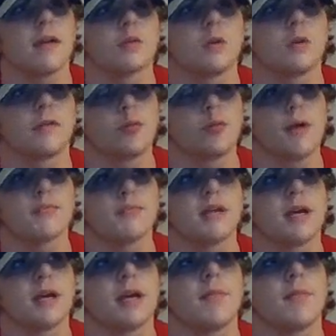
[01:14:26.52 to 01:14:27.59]
I also have a
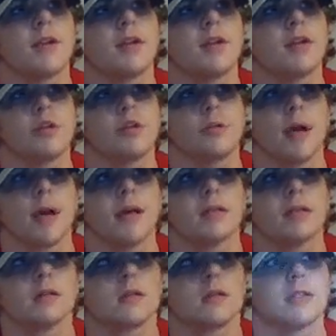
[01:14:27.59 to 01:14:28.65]
website, and my YouTube
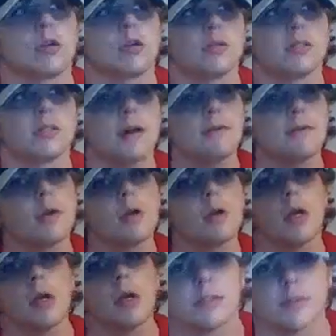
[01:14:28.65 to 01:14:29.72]
has its own stuff,
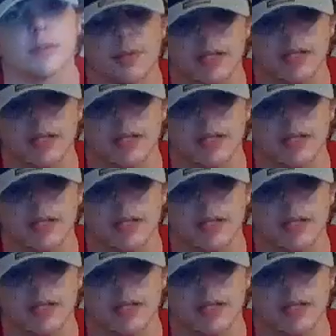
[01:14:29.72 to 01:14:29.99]
so